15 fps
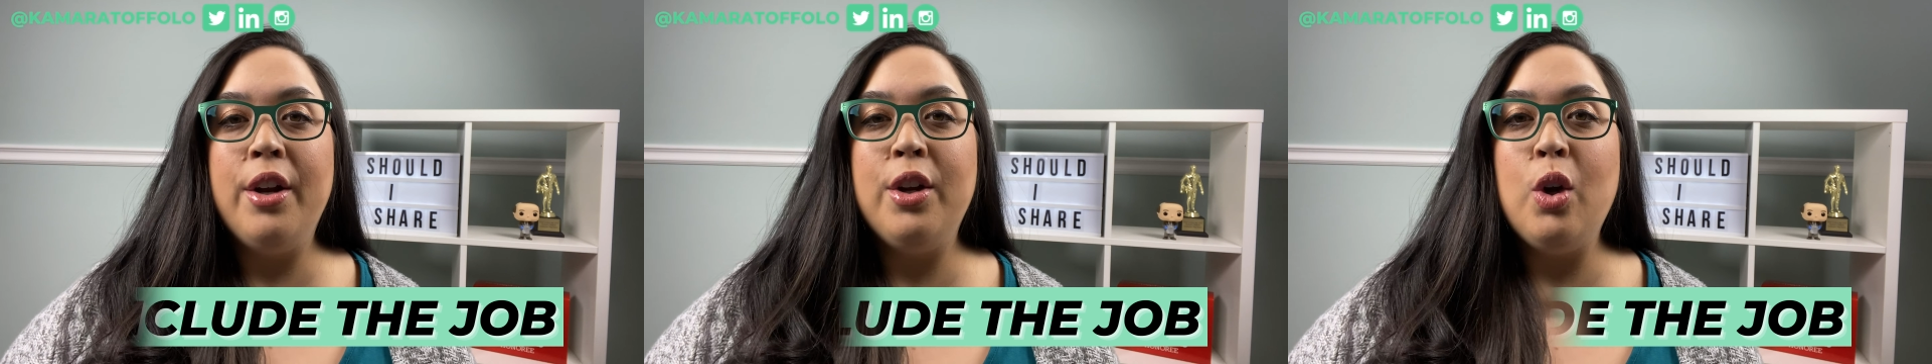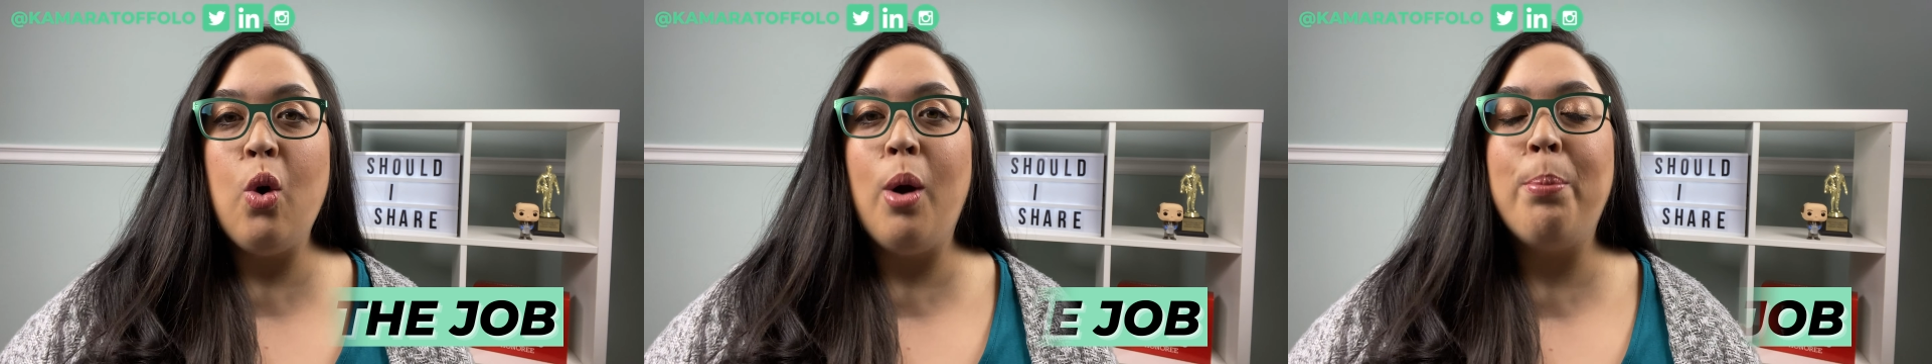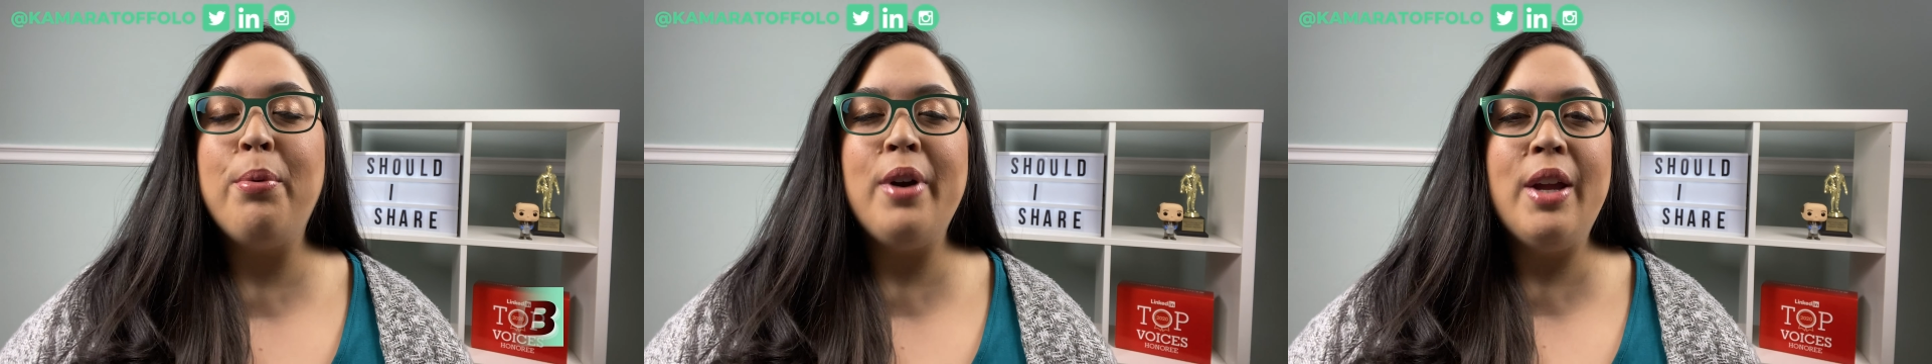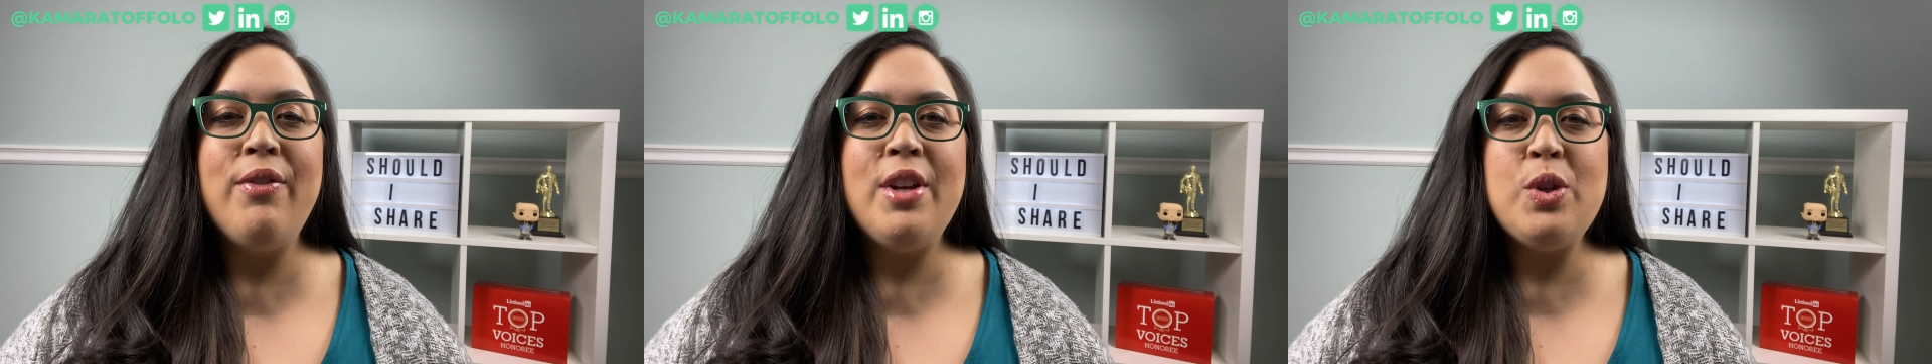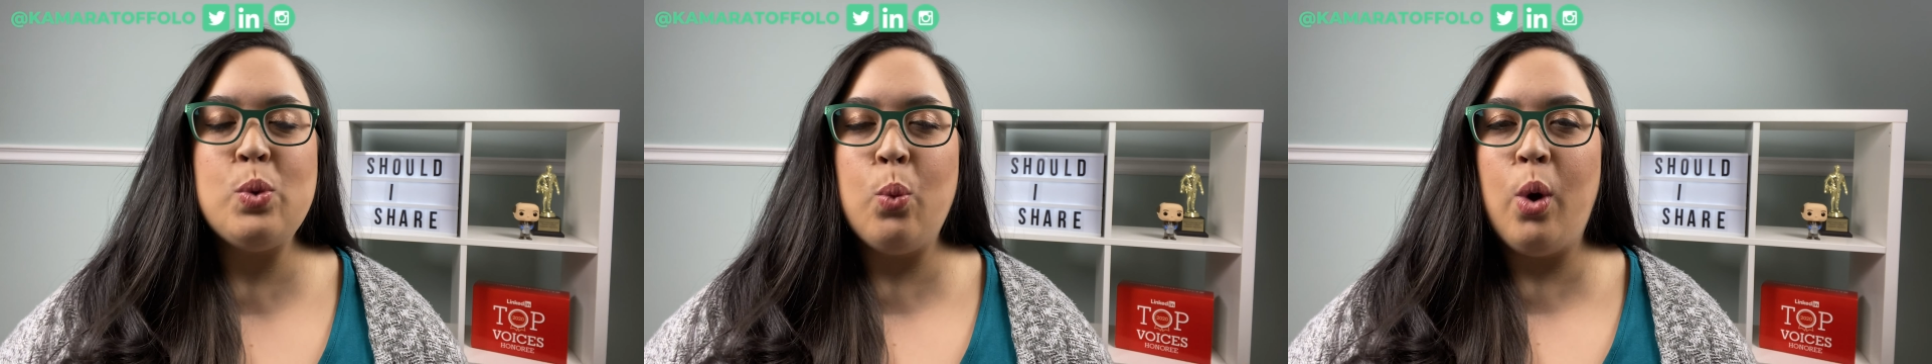your
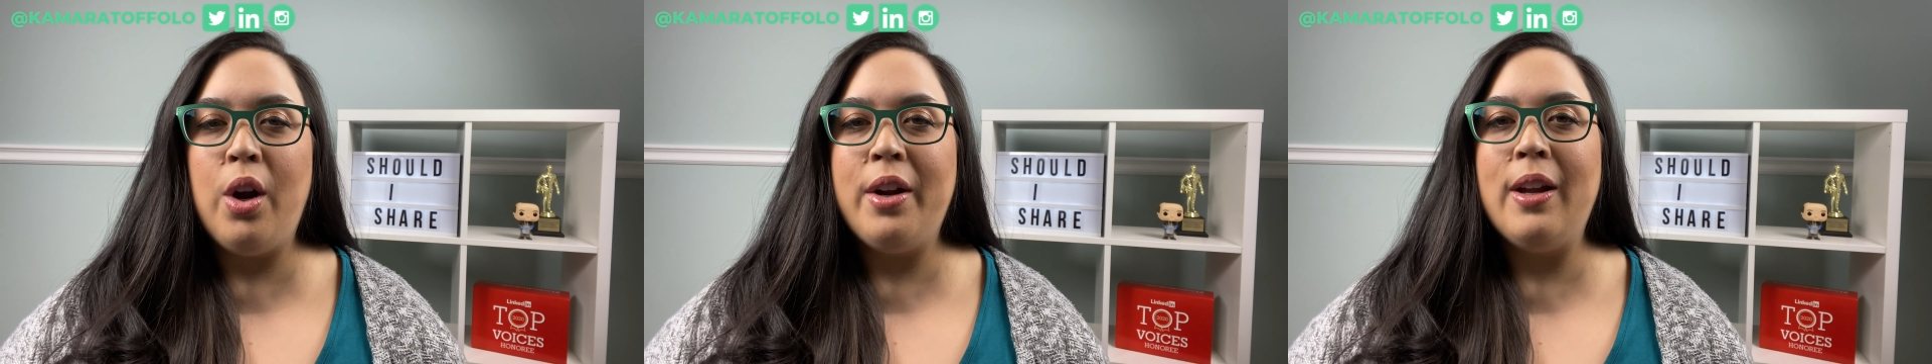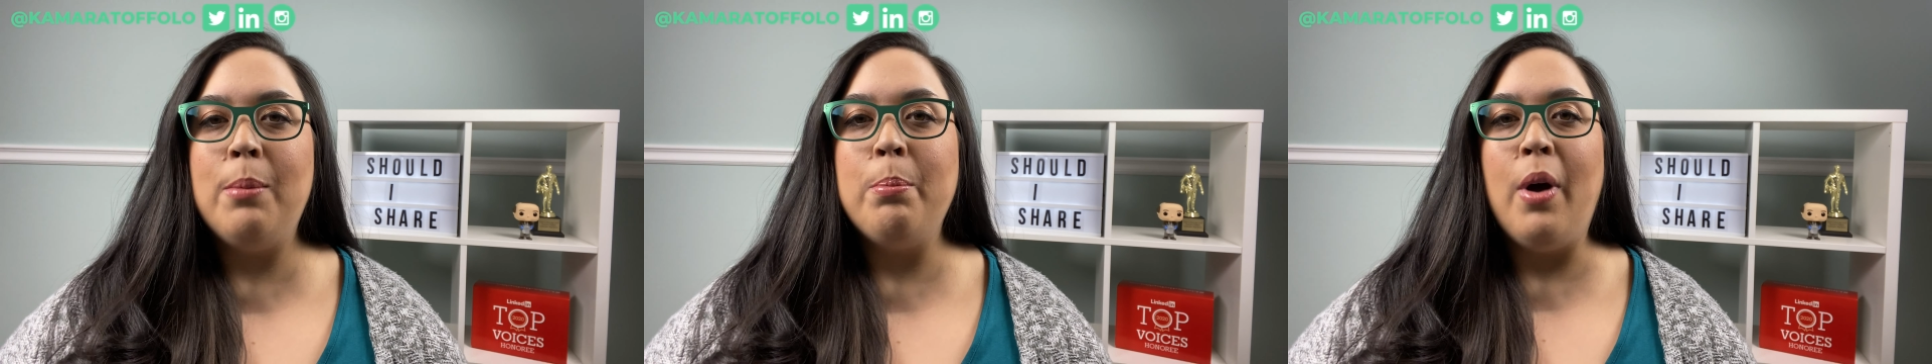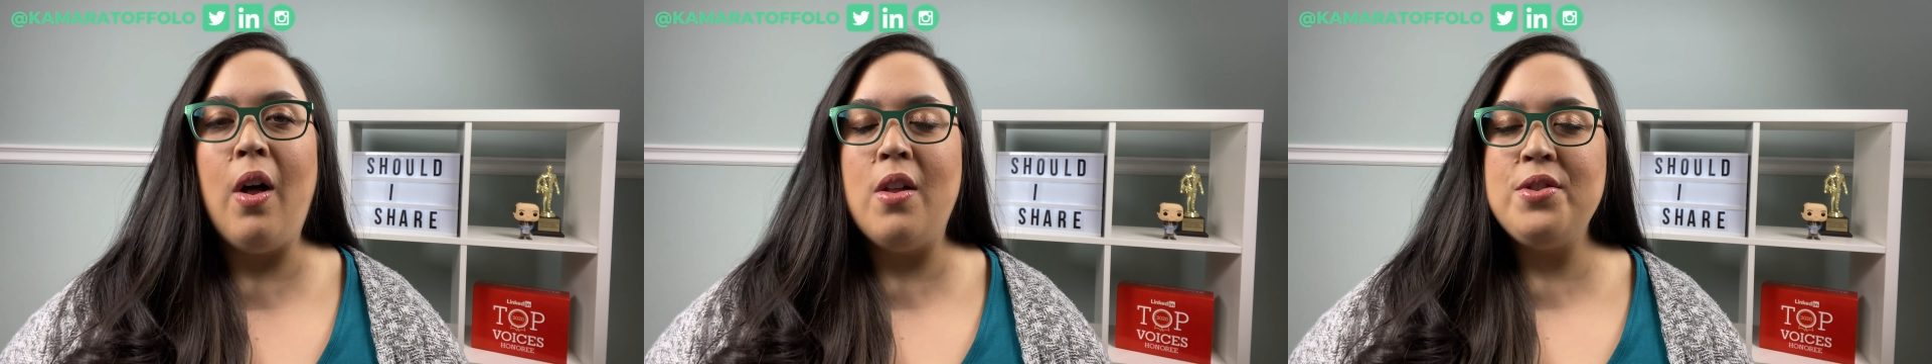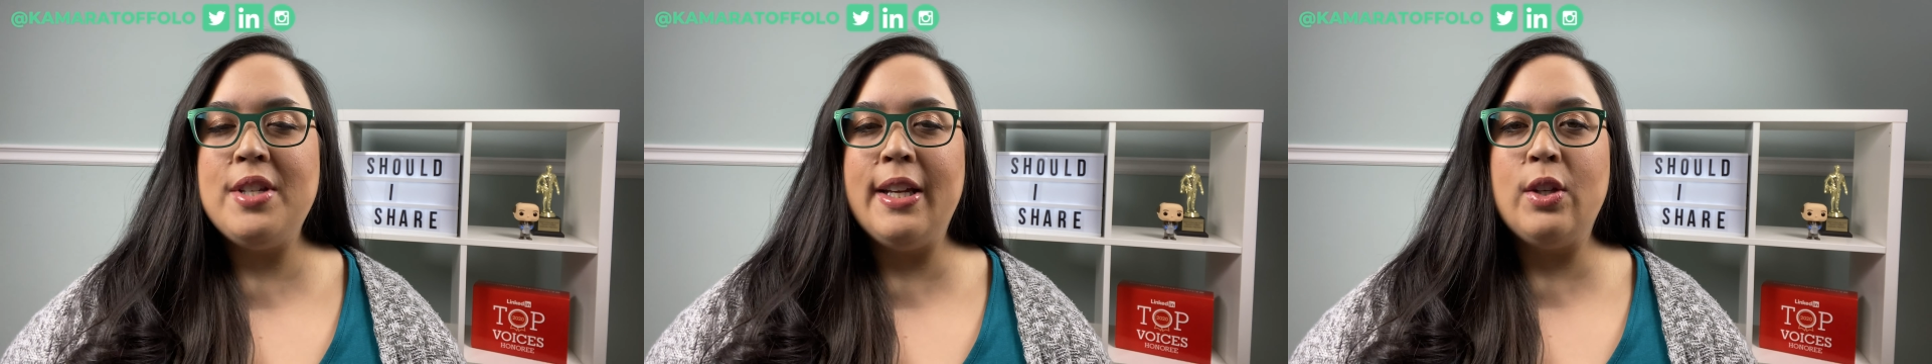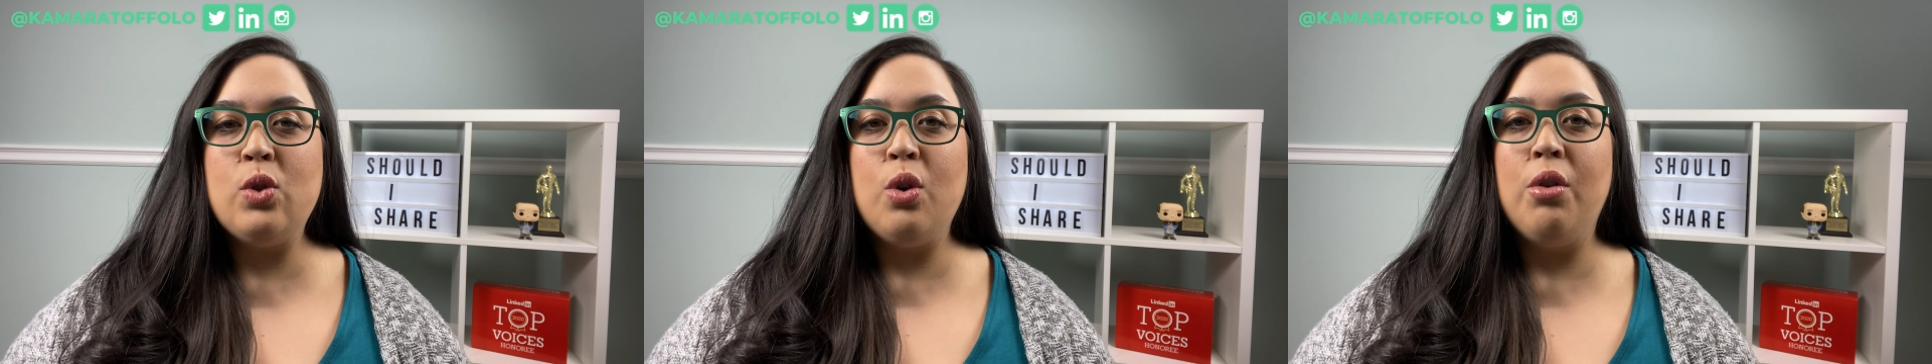previous work in
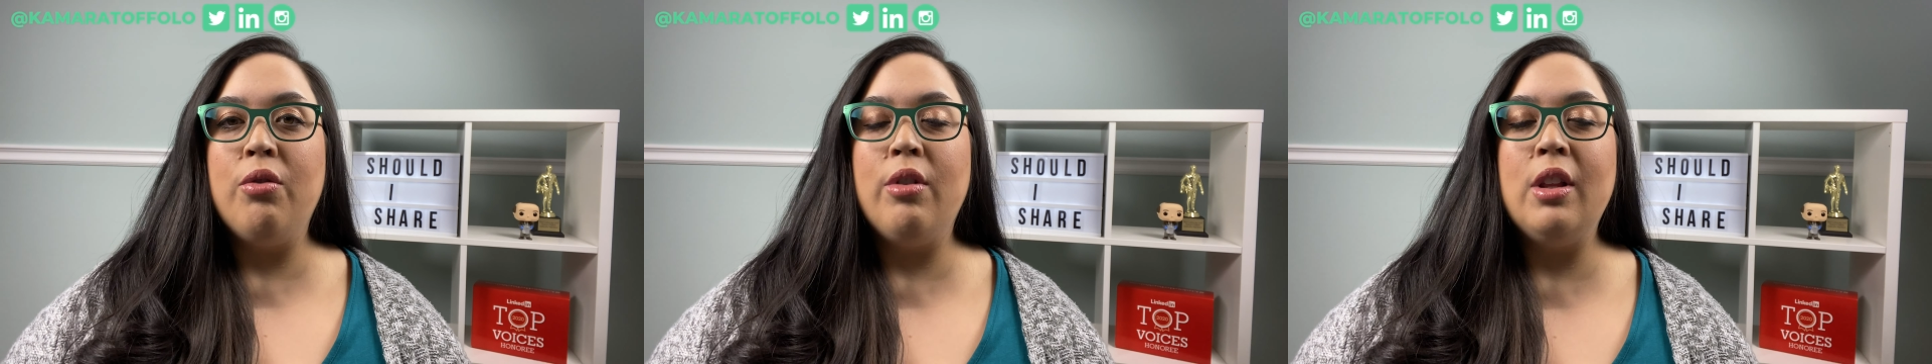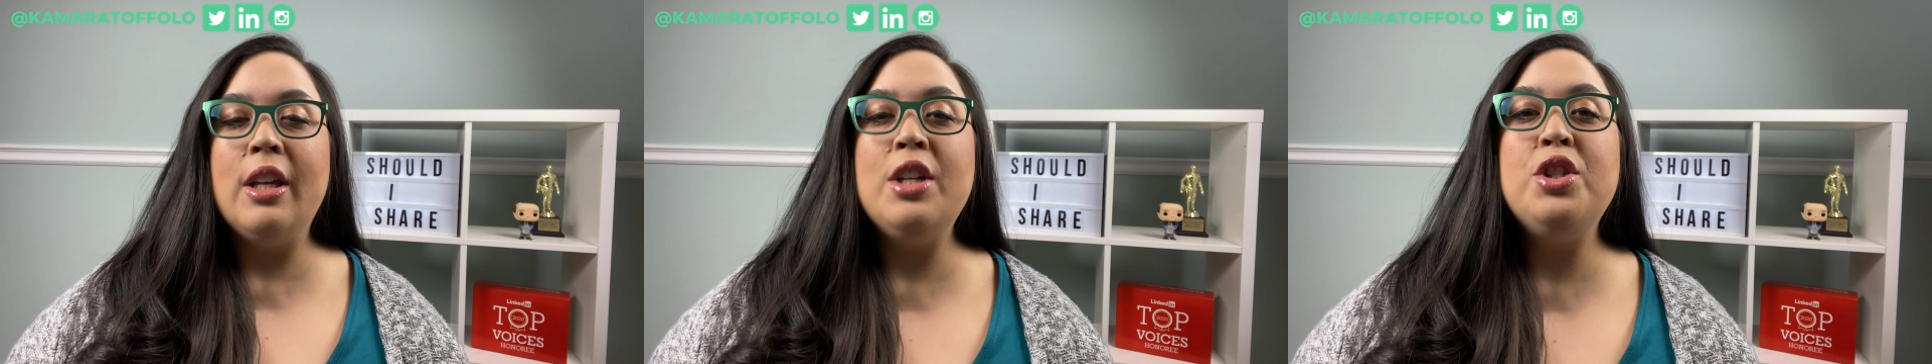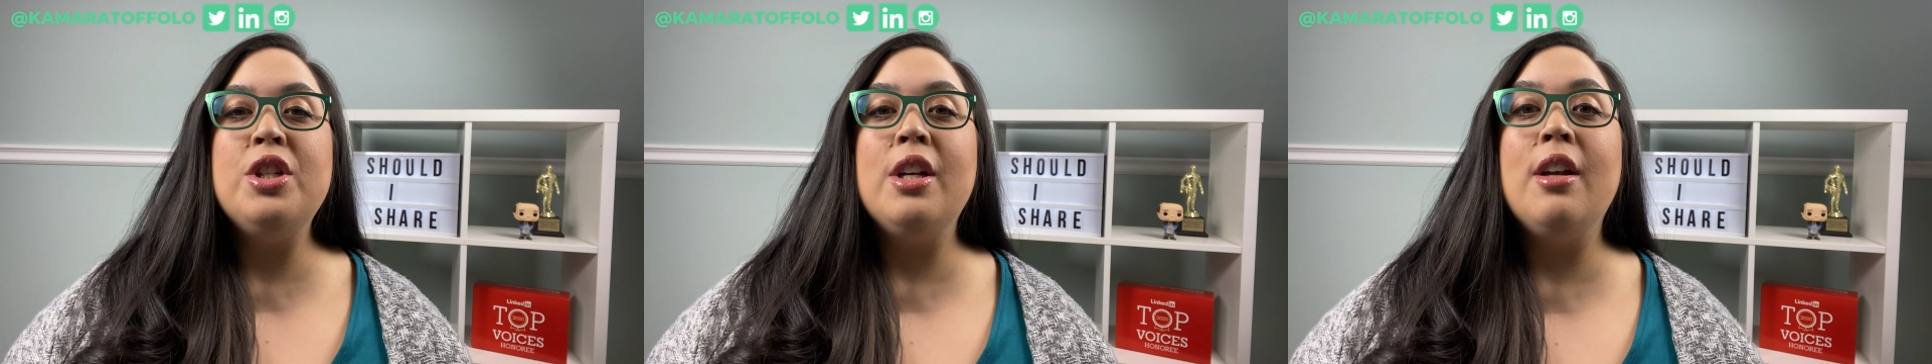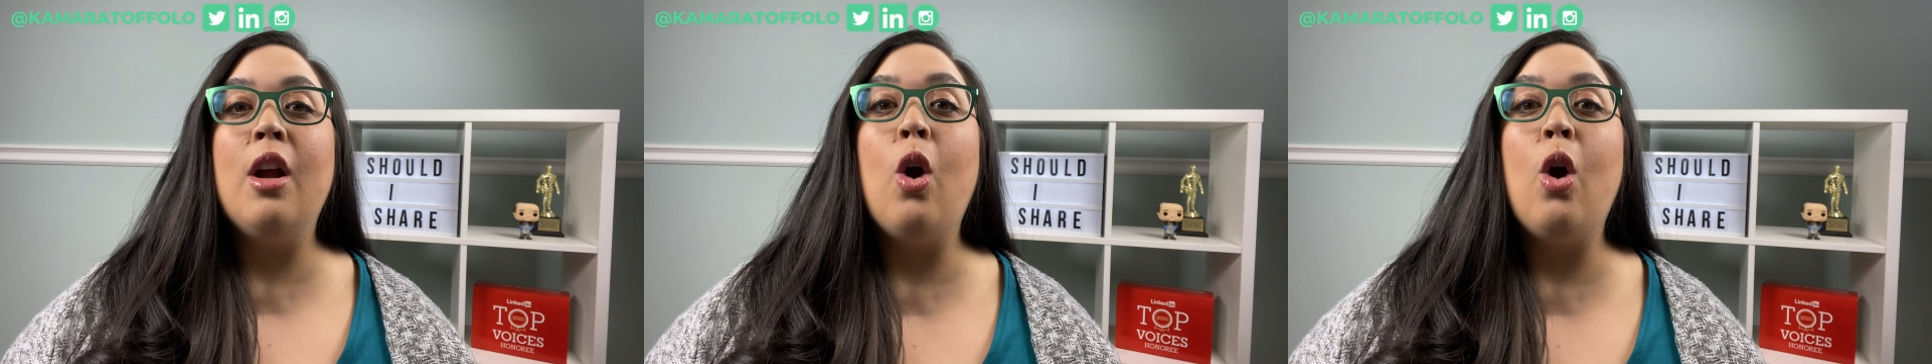politics or religion